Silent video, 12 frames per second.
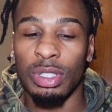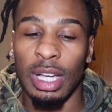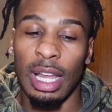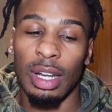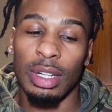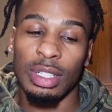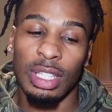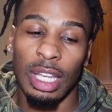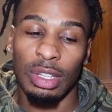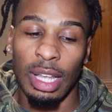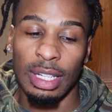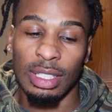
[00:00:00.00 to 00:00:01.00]
you gotta understand,
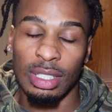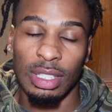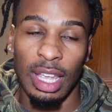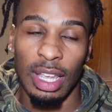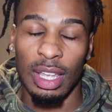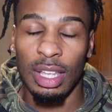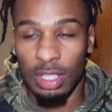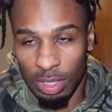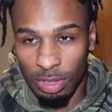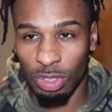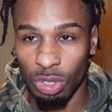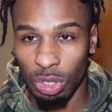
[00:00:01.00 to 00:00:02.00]
you gotta stay
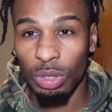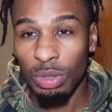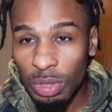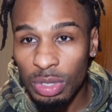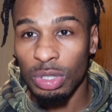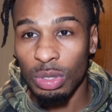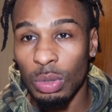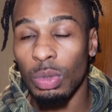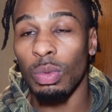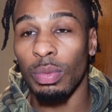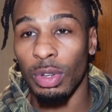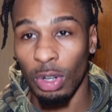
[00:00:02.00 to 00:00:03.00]
true
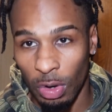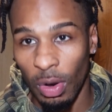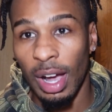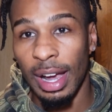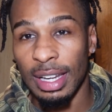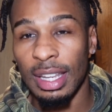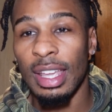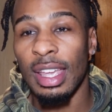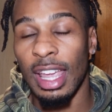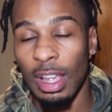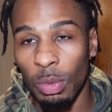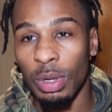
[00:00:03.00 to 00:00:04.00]
to your grind
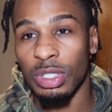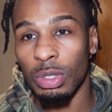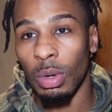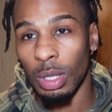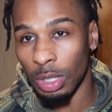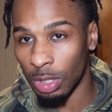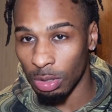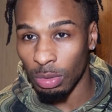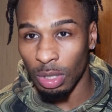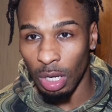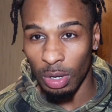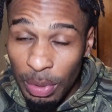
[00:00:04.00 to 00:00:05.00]
and what you want to do.
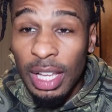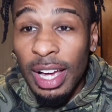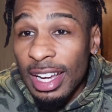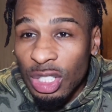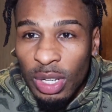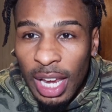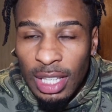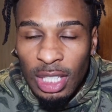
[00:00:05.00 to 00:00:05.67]
Because you can't